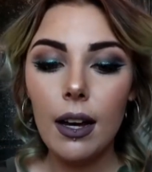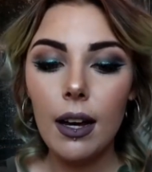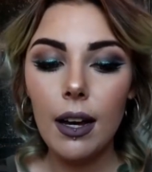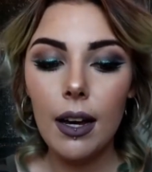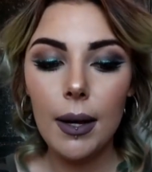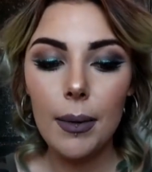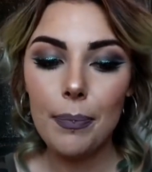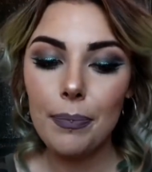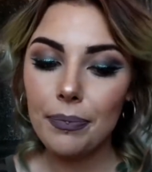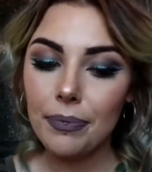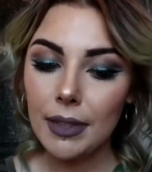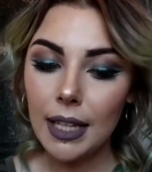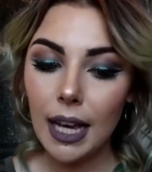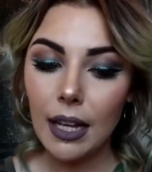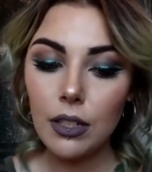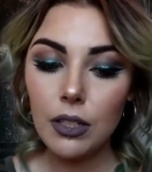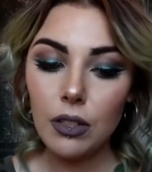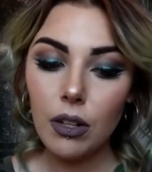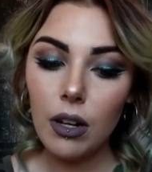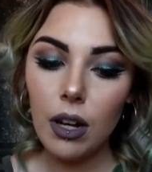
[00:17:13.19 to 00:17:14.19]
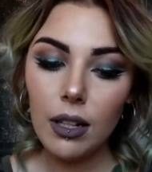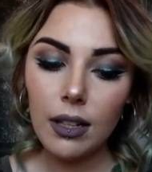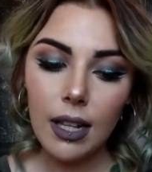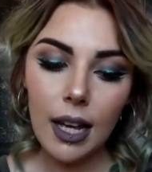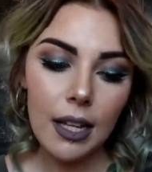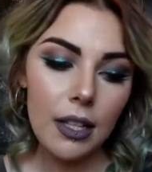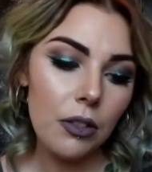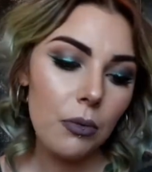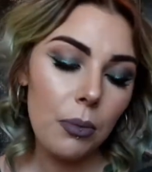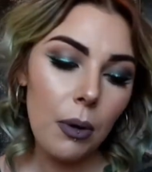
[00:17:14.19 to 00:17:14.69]
Yeah, so
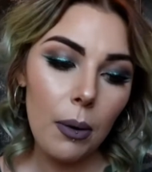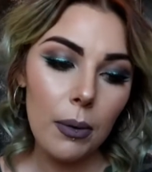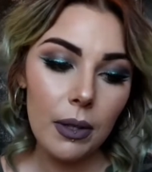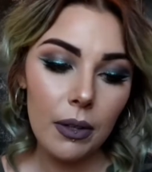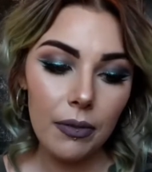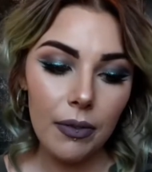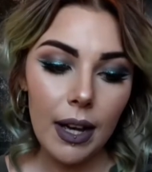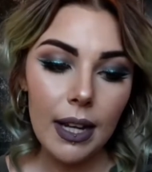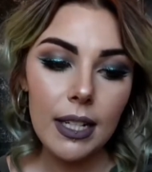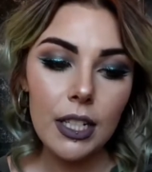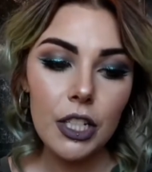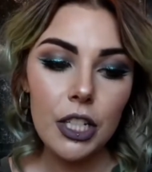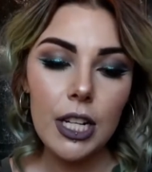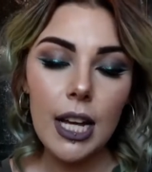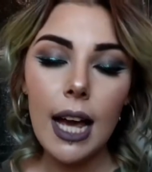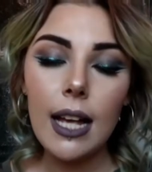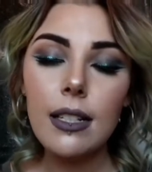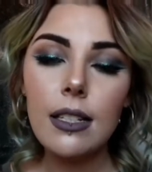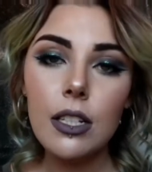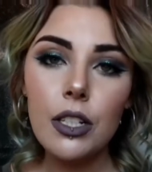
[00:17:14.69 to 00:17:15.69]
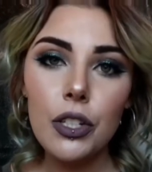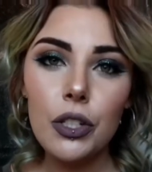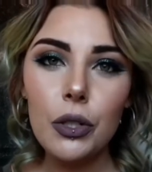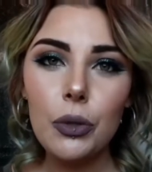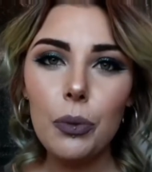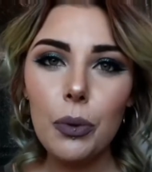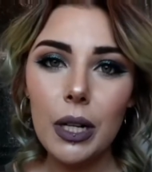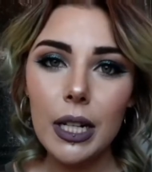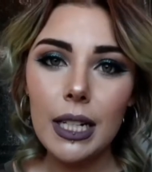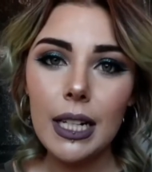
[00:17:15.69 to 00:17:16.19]
online you probably can find it. She has a
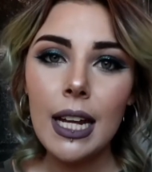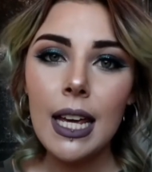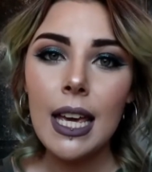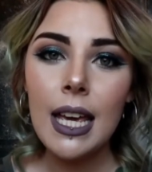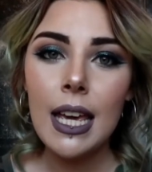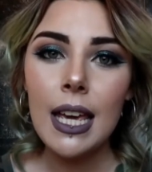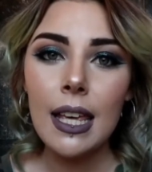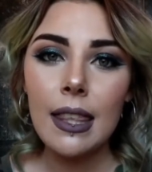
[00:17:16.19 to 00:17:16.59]
new one